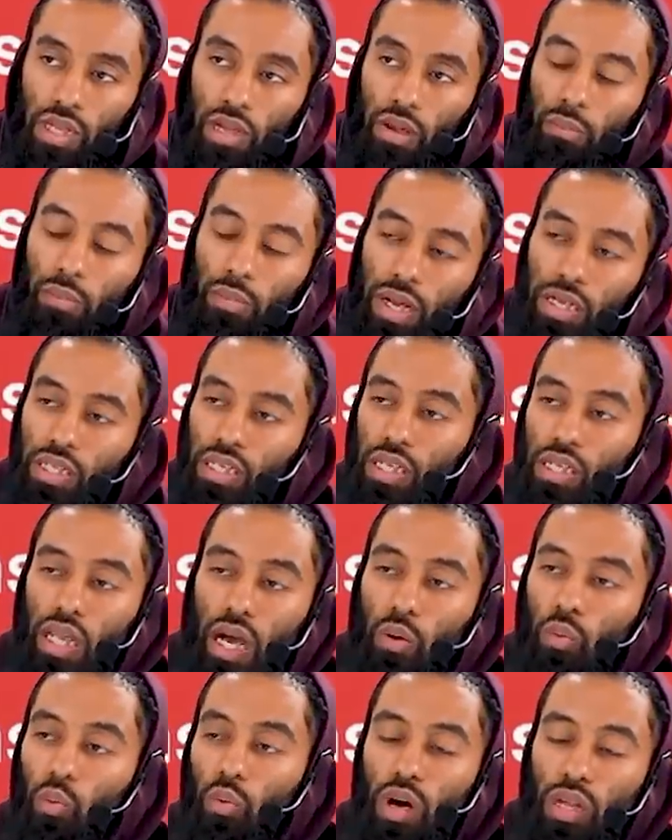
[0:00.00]
Imagine
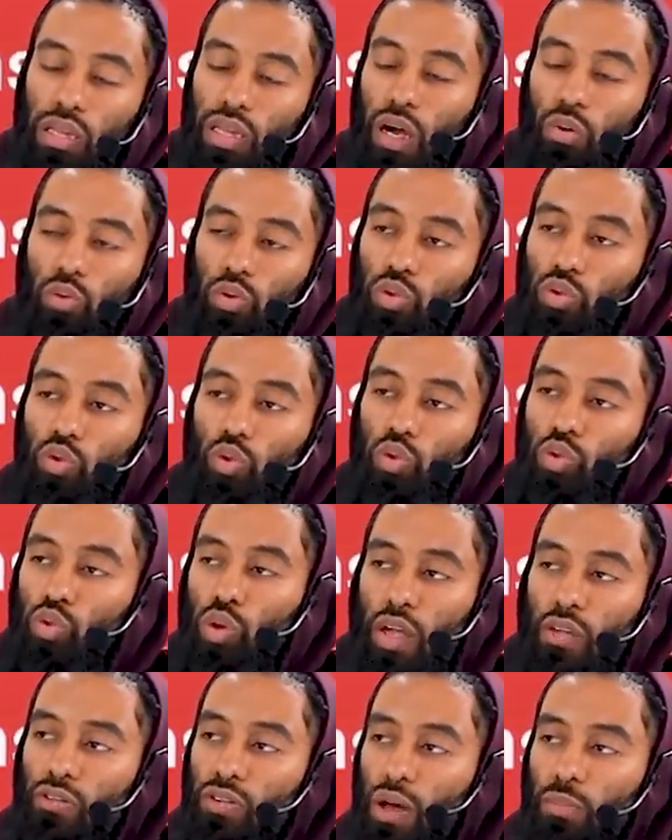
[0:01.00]
that, what that would do to
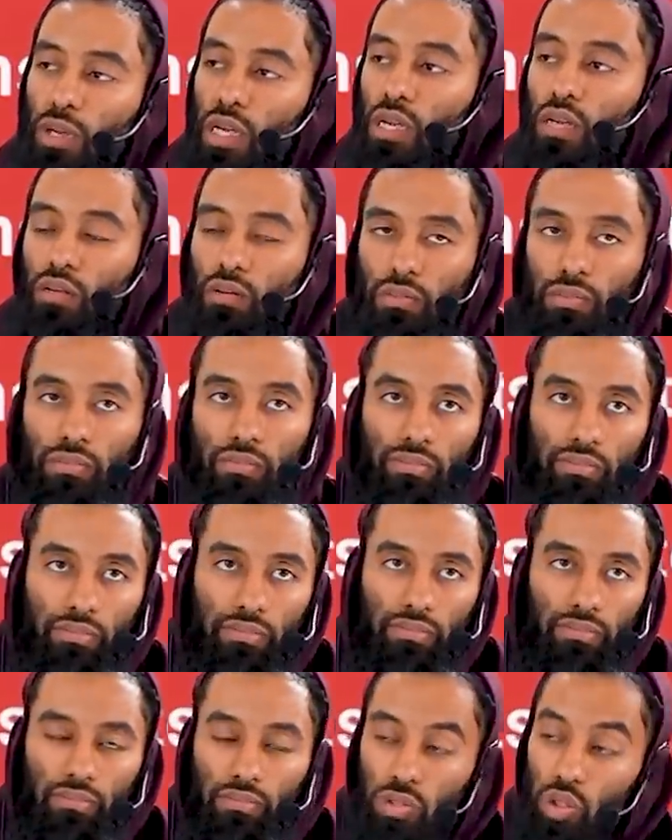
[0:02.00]
a family.
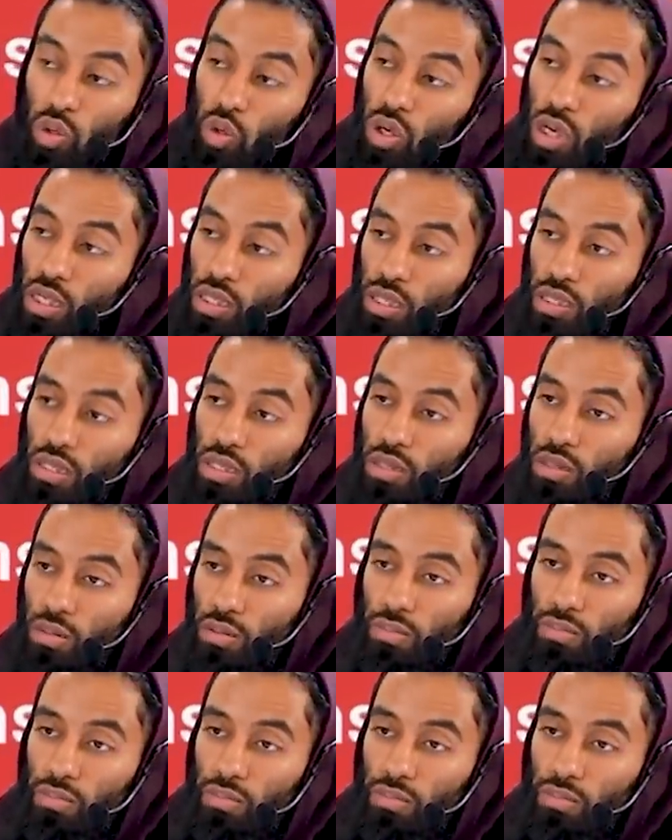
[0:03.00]
Two cousins.